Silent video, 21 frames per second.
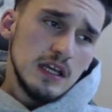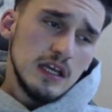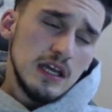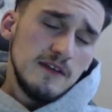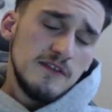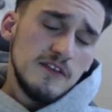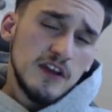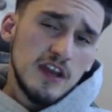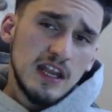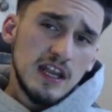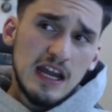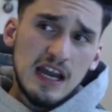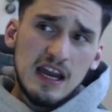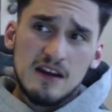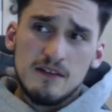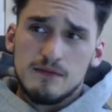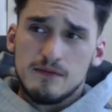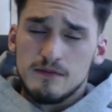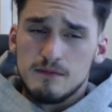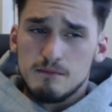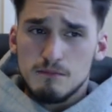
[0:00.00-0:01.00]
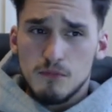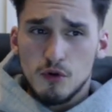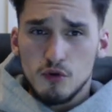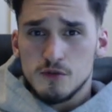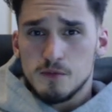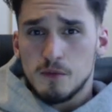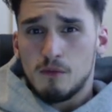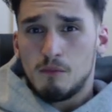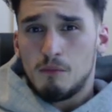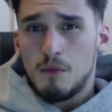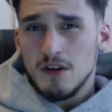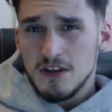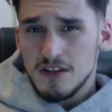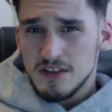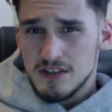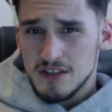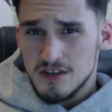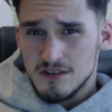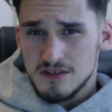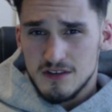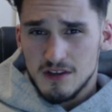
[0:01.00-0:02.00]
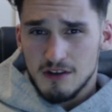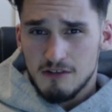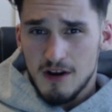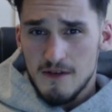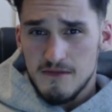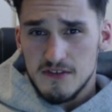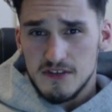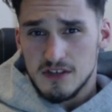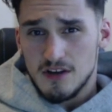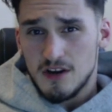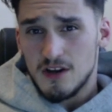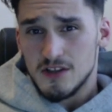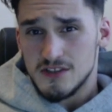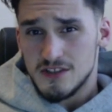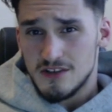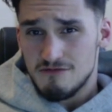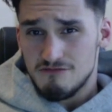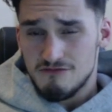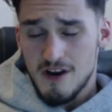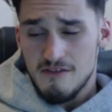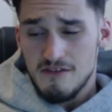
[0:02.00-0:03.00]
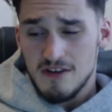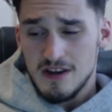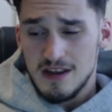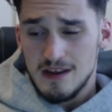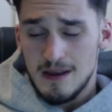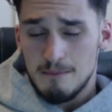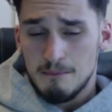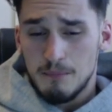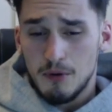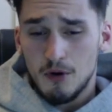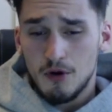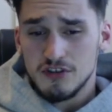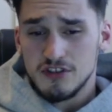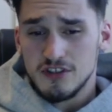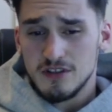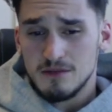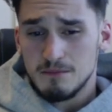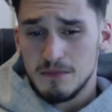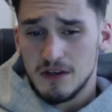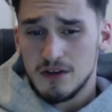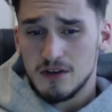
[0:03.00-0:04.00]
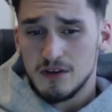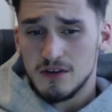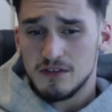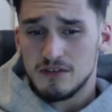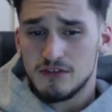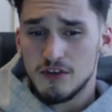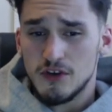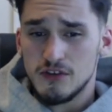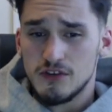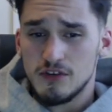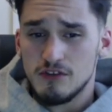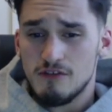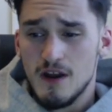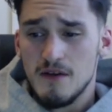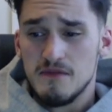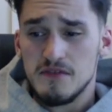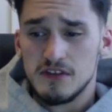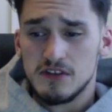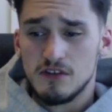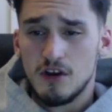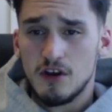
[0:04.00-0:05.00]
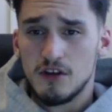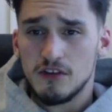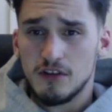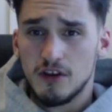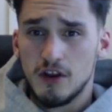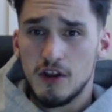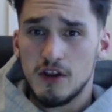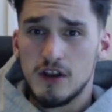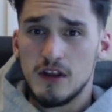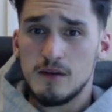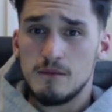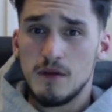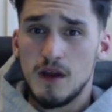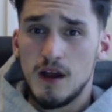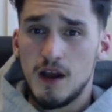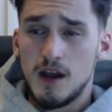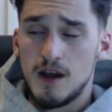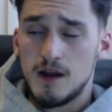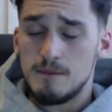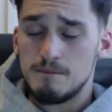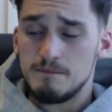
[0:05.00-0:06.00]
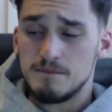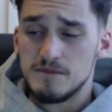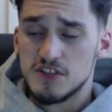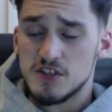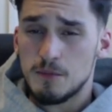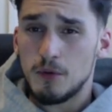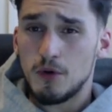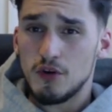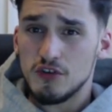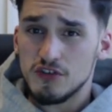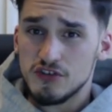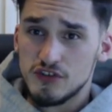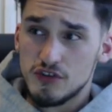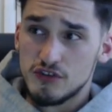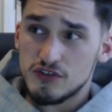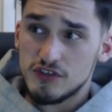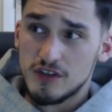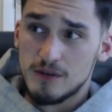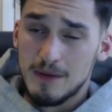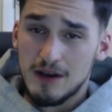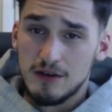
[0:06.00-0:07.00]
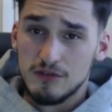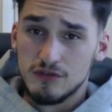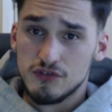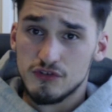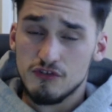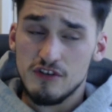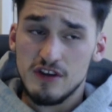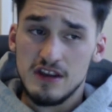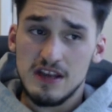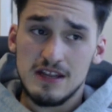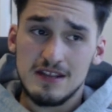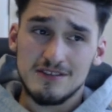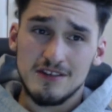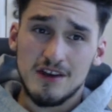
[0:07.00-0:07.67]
If you're going to have multiple monitors, the graphics cards are very important because certain graphics cards can only support certain amount of screens.